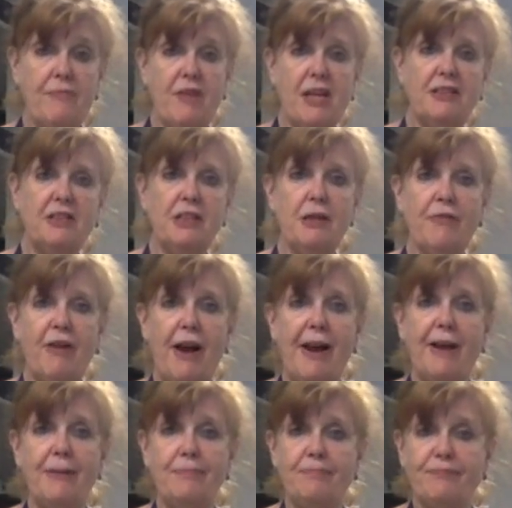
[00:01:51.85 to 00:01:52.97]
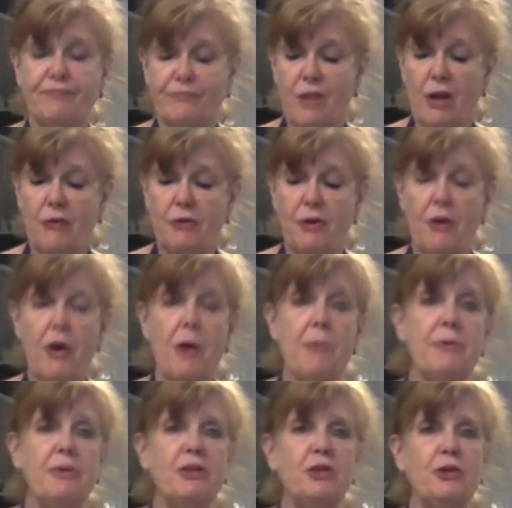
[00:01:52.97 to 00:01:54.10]
that's it really. So I hope
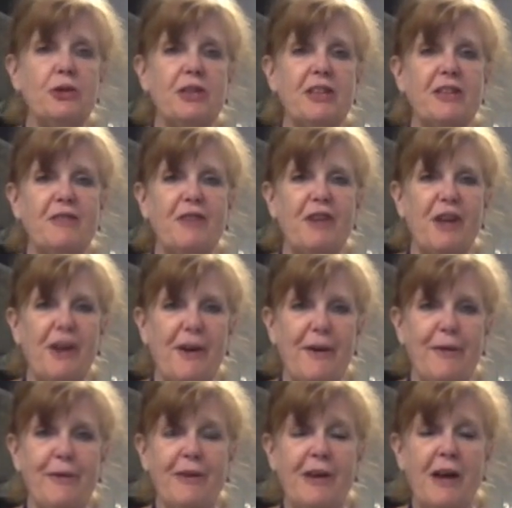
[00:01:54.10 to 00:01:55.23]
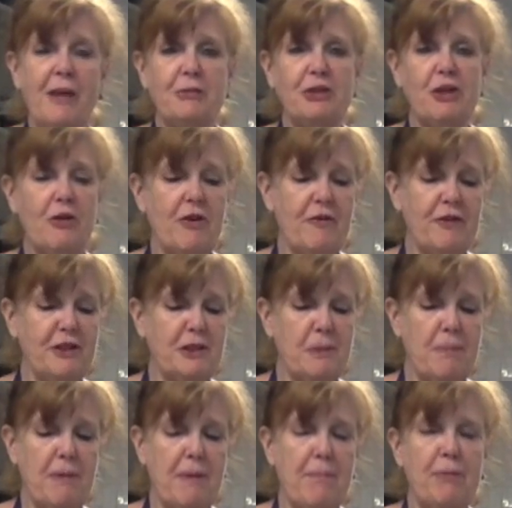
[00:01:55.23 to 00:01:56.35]
you enjoyed this video. I'm sorry if it's a
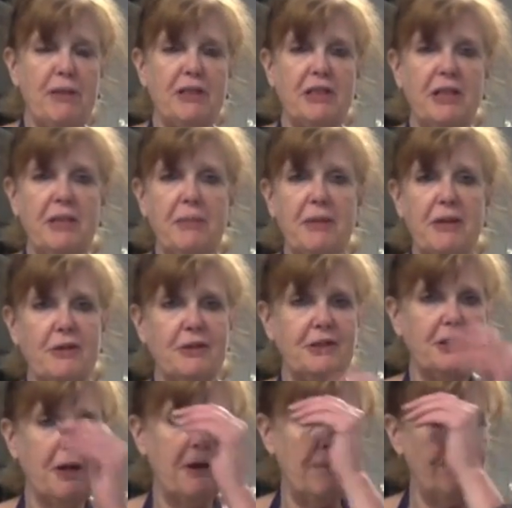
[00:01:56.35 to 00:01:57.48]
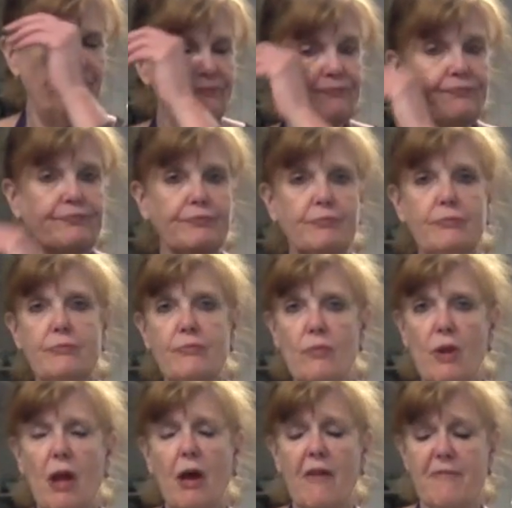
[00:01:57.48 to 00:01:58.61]
bit bitty because
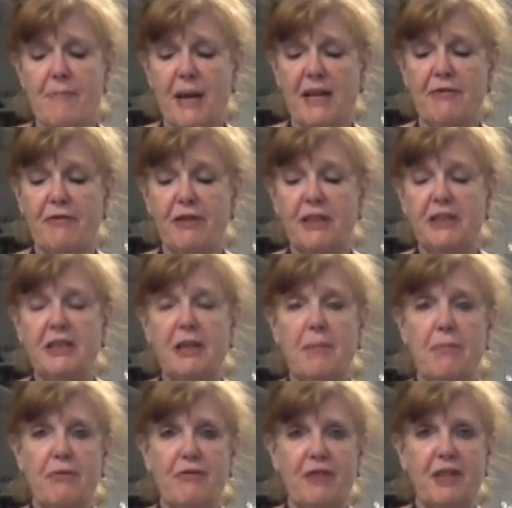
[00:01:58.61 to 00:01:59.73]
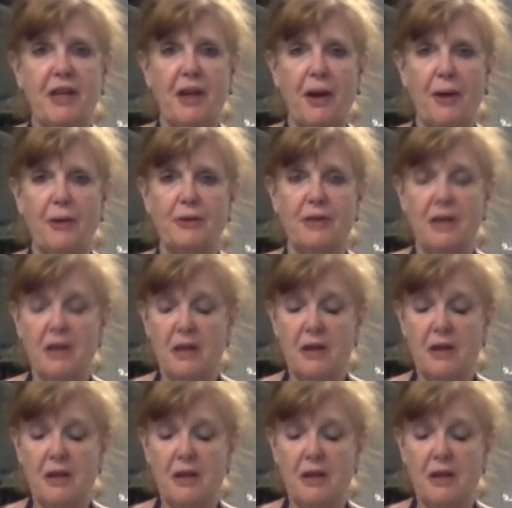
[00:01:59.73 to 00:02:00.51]
I've made 3 separate videos,